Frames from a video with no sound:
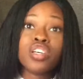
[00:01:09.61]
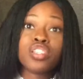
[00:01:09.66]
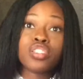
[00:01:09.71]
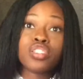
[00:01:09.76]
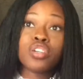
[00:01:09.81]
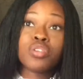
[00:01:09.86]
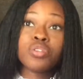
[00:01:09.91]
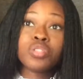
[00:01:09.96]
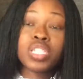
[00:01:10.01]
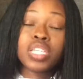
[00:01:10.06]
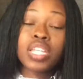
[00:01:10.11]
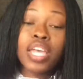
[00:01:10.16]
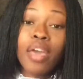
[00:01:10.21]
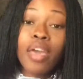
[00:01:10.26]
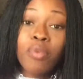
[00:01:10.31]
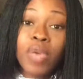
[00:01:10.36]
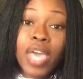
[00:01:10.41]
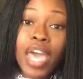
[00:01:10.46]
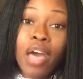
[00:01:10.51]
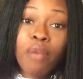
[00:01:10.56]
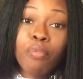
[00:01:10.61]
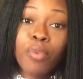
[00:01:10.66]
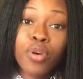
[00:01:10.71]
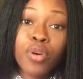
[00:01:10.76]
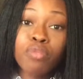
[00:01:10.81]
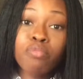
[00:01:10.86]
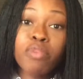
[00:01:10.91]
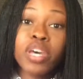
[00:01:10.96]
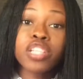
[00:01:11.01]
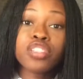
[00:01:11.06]
So today we had
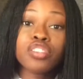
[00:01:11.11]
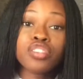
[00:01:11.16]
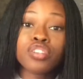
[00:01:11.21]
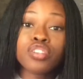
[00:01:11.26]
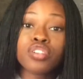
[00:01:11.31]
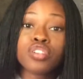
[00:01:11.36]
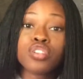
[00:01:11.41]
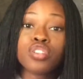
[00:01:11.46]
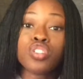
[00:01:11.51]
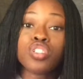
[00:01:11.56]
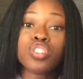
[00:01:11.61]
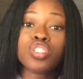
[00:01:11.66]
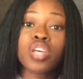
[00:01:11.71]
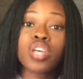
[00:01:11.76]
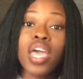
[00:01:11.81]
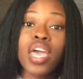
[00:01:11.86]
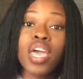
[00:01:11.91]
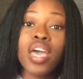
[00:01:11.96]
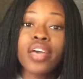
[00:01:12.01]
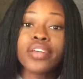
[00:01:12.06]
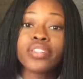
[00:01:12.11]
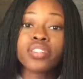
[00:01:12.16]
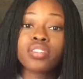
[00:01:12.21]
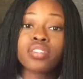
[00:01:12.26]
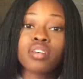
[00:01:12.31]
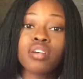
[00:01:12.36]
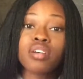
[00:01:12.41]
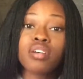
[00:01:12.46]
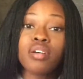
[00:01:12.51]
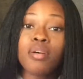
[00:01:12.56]
both med surg
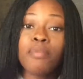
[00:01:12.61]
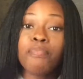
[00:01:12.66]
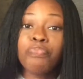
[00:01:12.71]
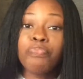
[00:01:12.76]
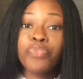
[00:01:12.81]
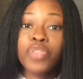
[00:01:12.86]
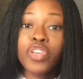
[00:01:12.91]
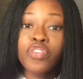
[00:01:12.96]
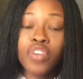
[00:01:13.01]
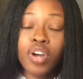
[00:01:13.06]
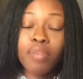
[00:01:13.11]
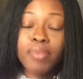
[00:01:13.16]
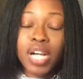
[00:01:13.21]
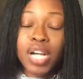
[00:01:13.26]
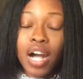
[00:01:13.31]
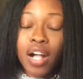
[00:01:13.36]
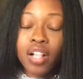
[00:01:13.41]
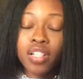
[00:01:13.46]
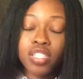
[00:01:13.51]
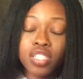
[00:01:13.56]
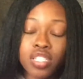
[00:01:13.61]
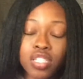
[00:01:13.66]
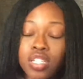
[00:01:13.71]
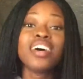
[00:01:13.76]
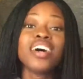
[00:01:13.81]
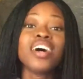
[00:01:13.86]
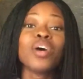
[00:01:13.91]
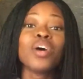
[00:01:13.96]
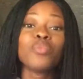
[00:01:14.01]
and pharmacology.